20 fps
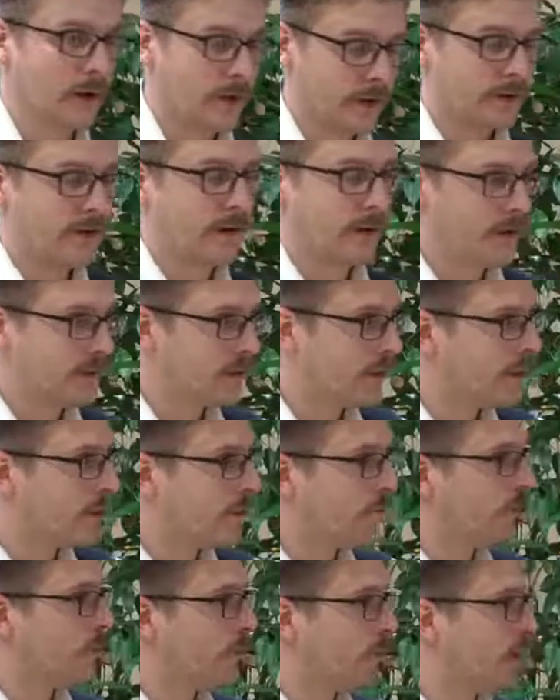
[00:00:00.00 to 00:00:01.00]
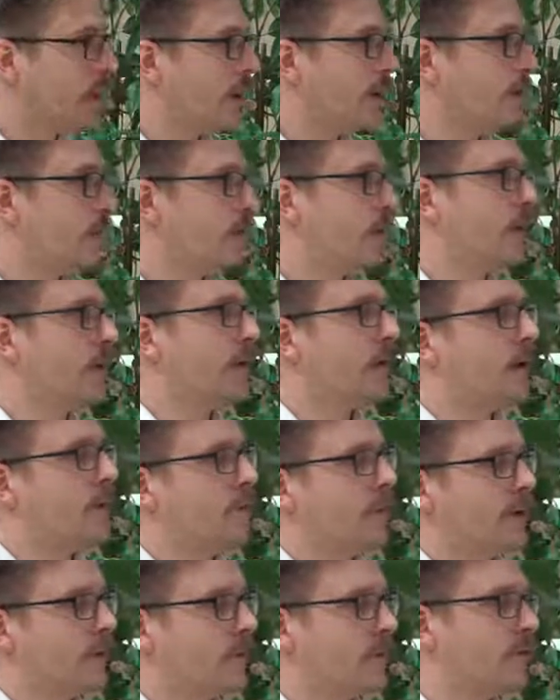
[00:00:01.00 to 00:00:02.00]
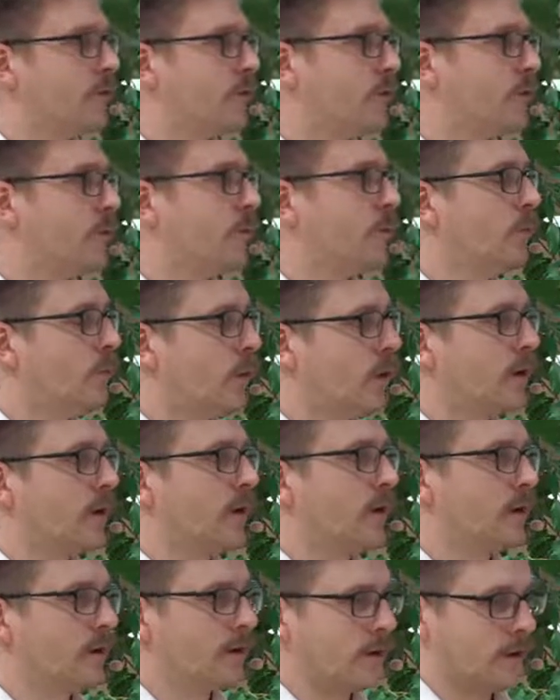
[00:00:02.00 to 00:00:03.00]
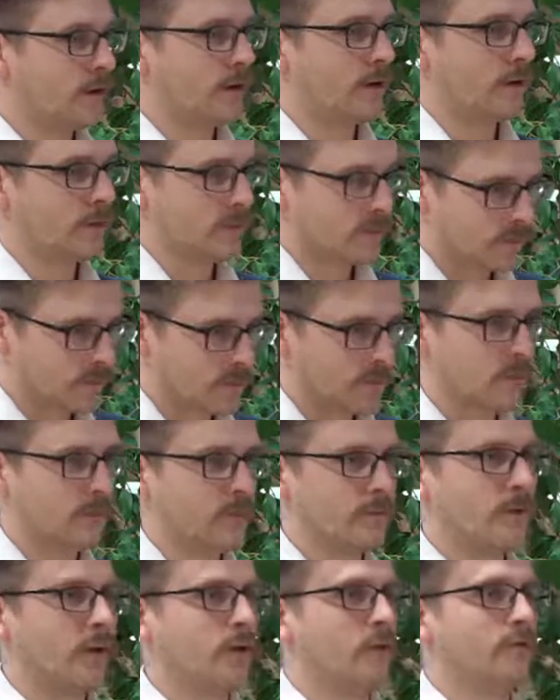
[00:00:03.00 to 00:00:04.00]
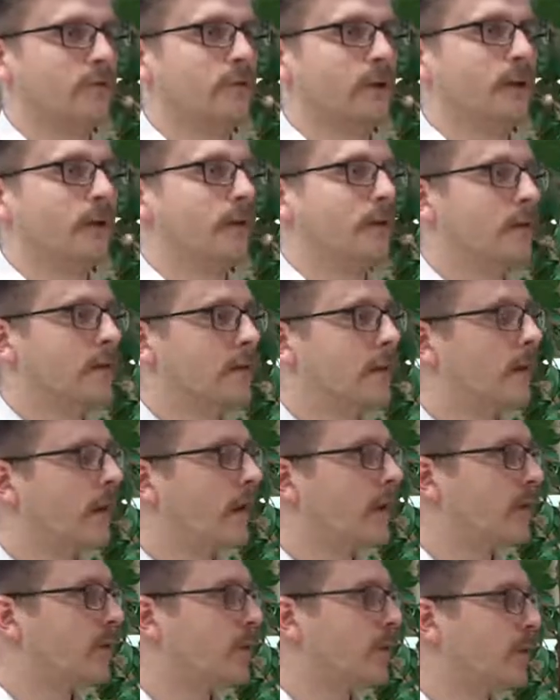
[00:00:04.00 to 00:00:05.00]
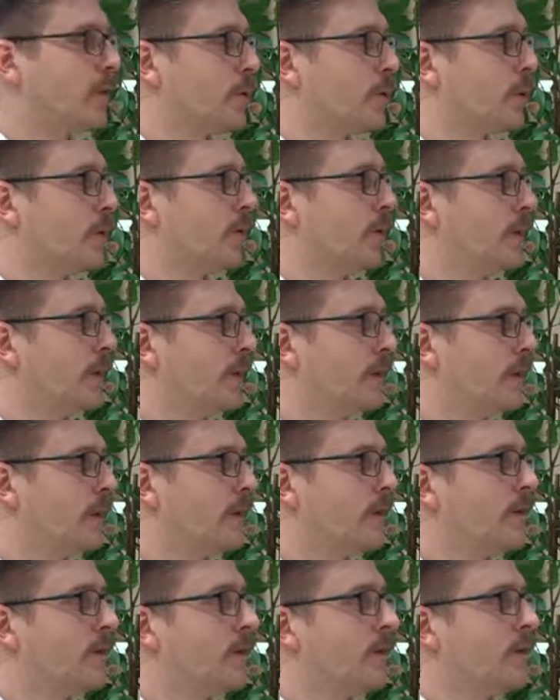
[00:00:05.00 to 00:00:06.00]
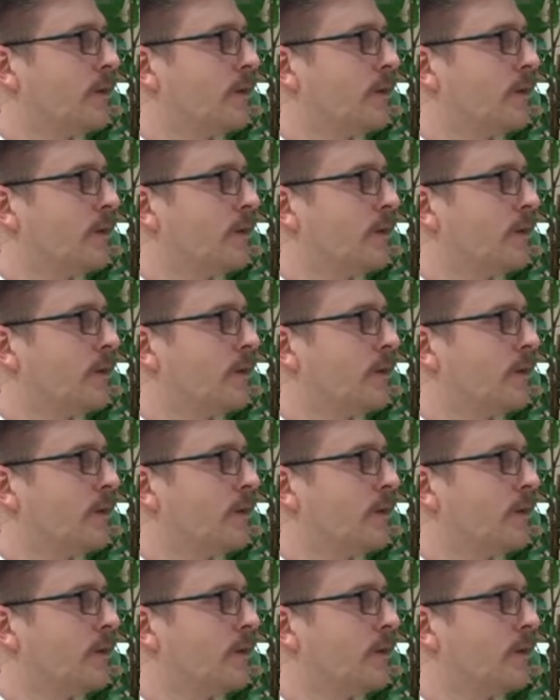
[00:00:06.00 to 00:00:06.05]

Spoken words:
In Delphi, we have people who work only on social media.